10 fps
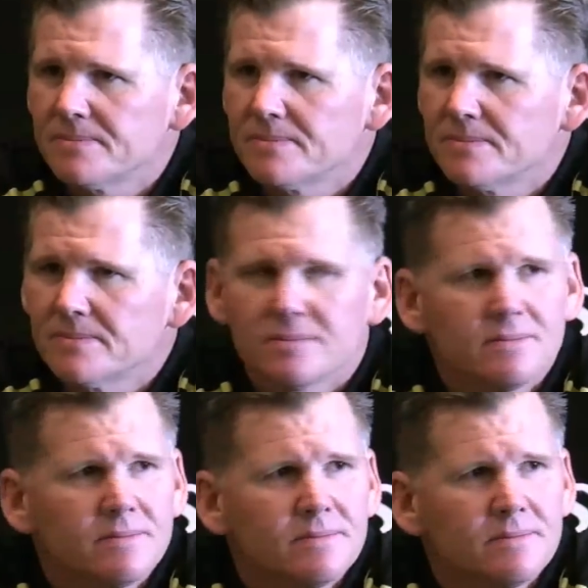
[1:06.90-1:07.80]
So you
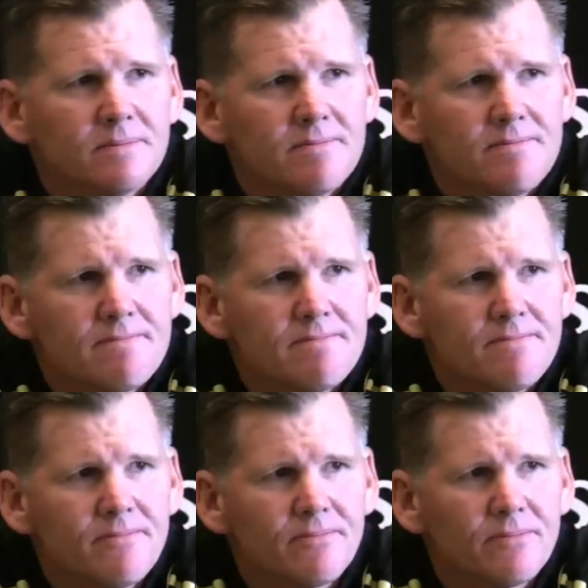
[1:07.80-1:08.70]
feel secure
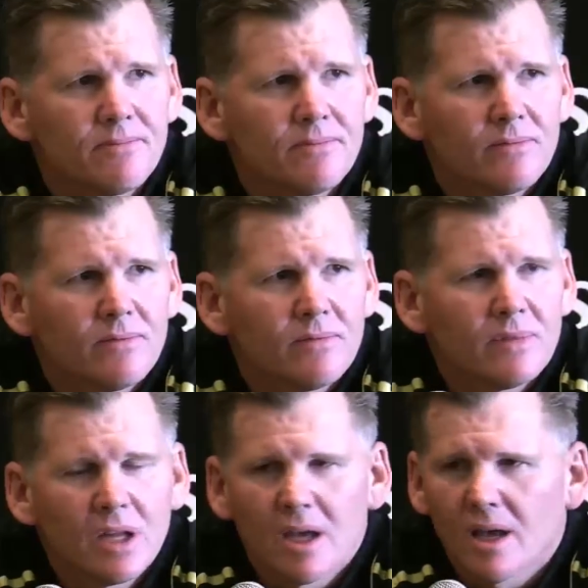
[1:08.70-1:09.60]
despite what
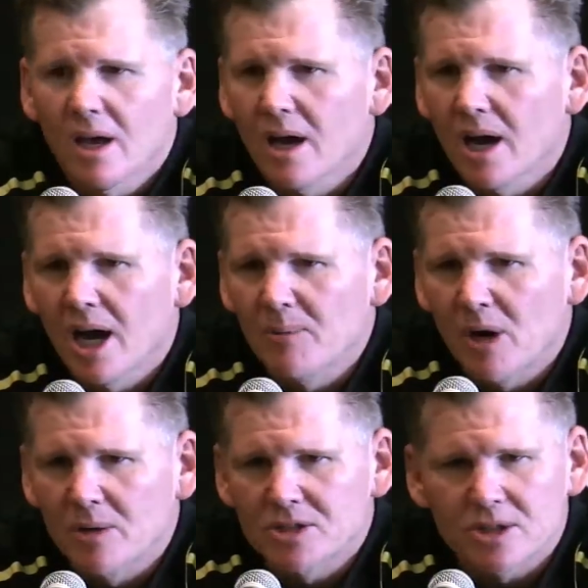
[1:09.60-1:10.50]
happened the rest of the year? I'm
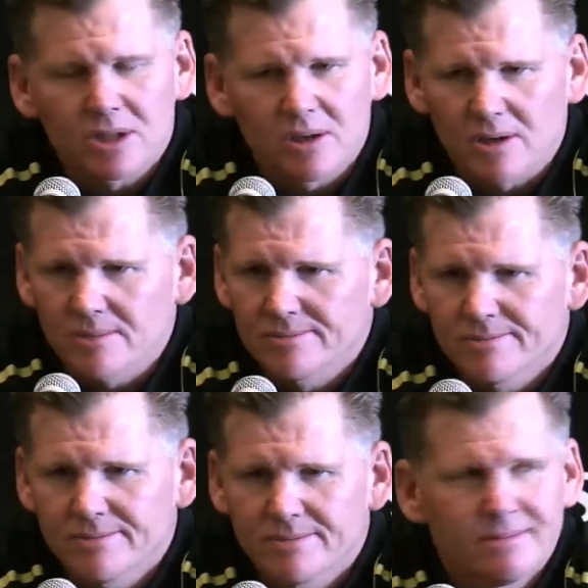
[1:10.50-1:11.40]
always secure.
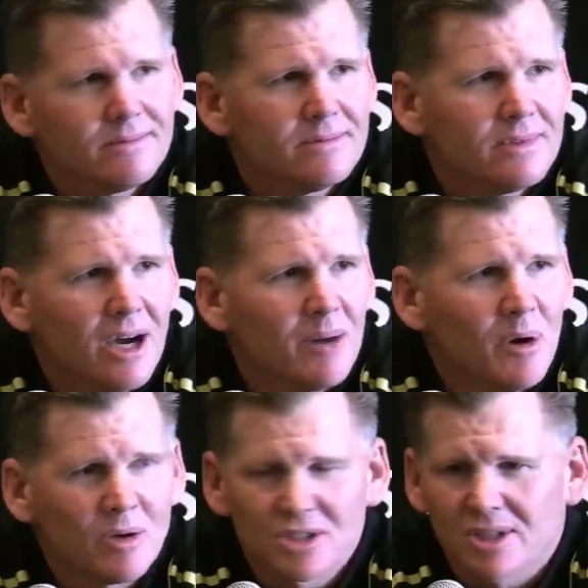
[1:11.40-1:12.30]
I'm
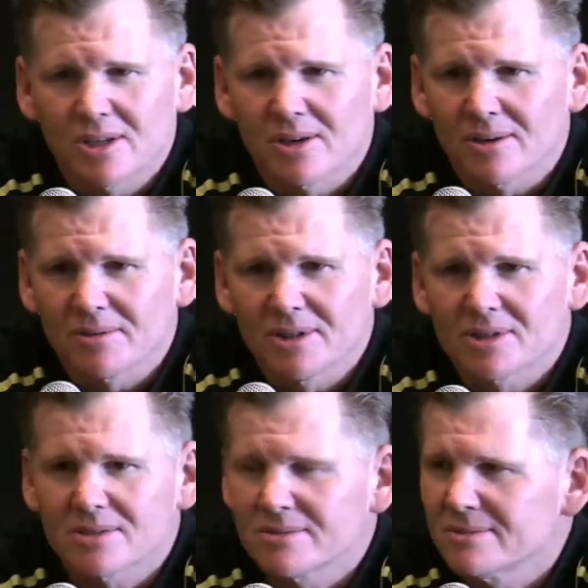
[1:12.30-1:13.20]
always secure.
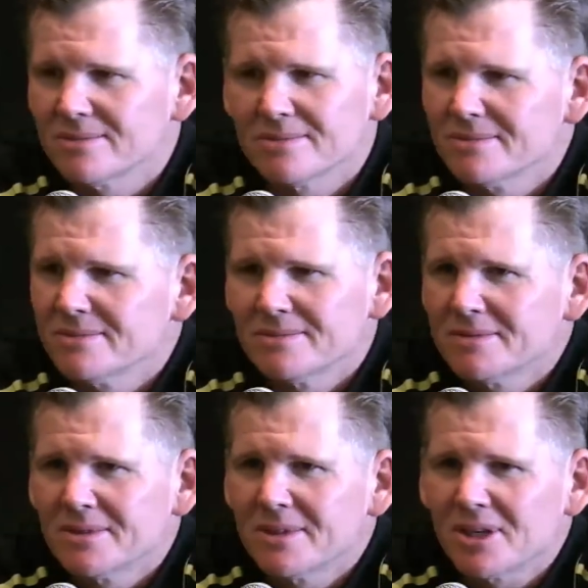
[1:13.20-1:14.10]
This,
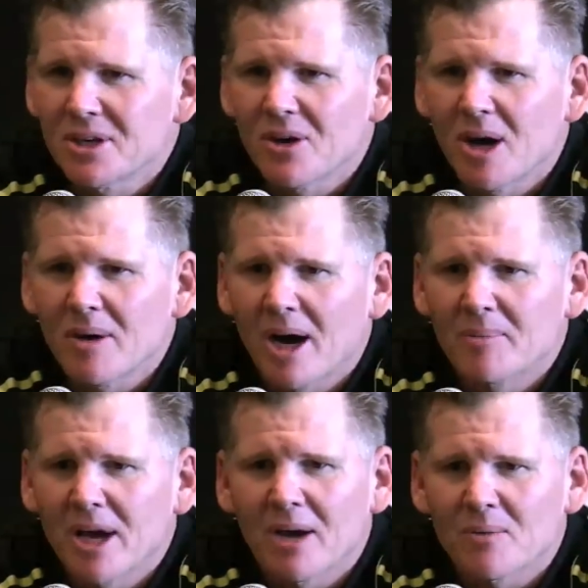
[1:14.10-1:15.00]
you know, I'm
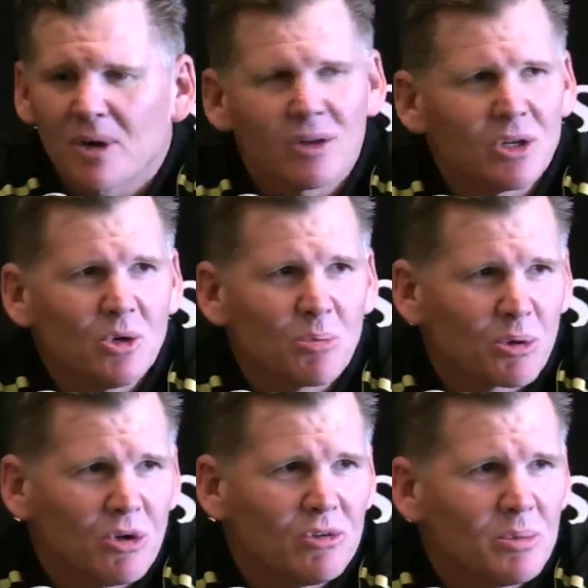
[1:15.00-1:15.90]
not, whether you
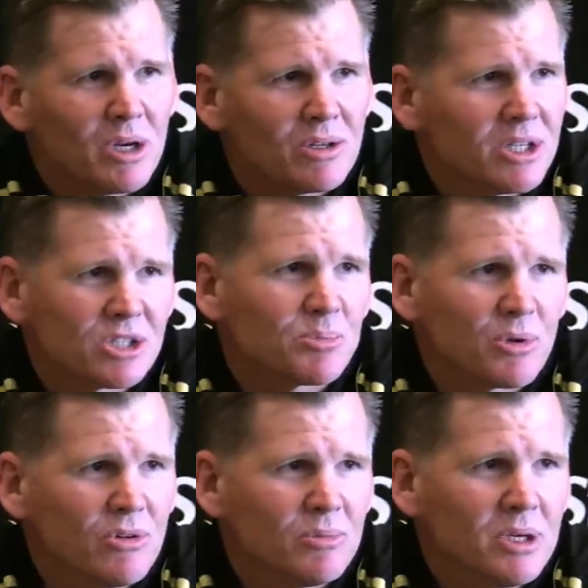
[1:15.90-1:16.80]
approve of me or
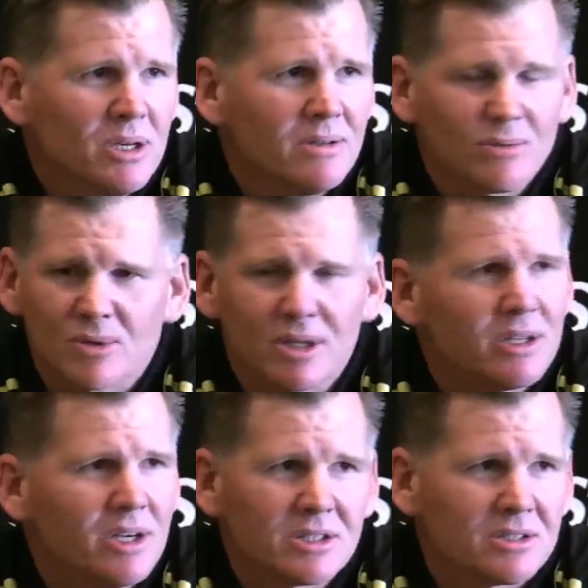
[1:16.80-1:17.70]
disapprove of me really
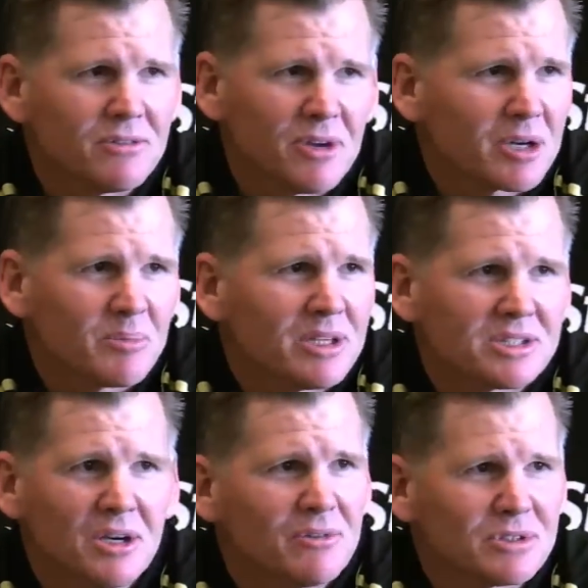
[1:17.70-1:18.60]
doesn't affect my
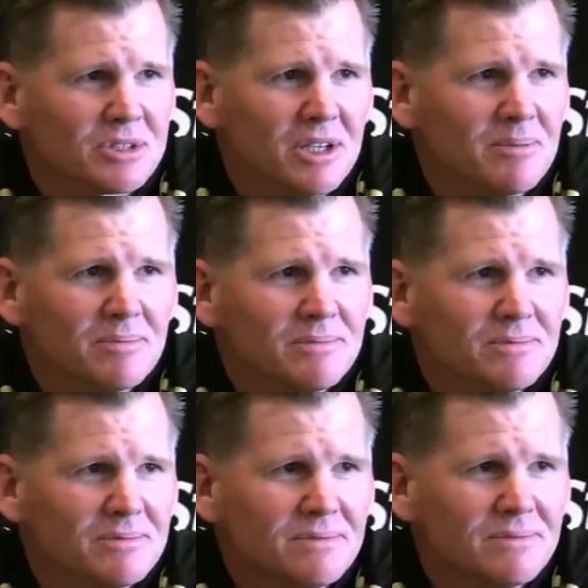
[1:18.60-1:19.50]
self esteem.
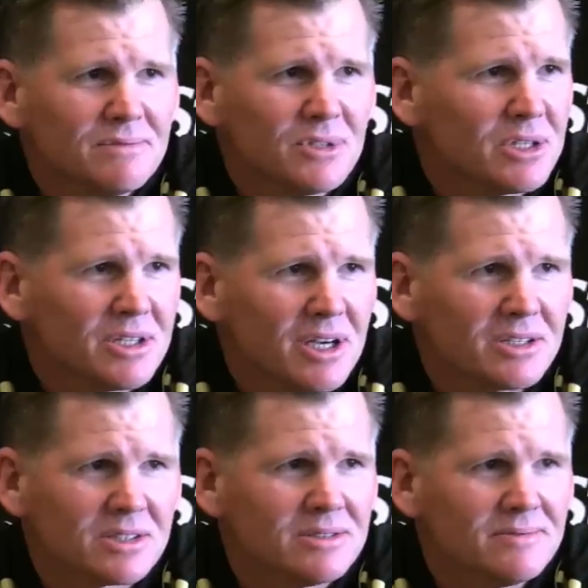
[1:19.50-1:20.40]
Really
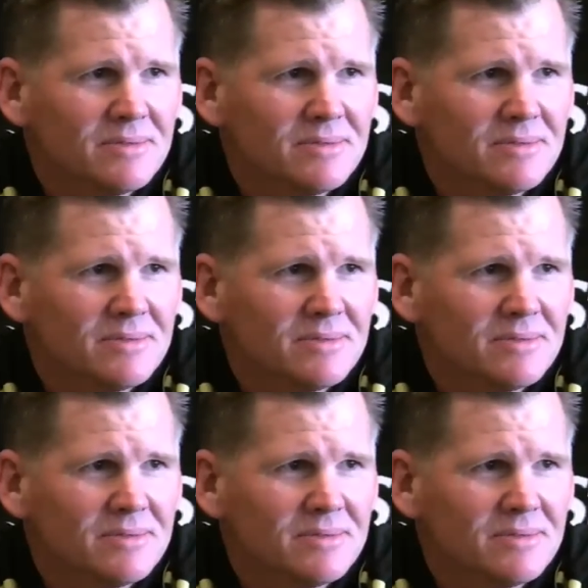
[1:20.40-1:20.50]
doesn't.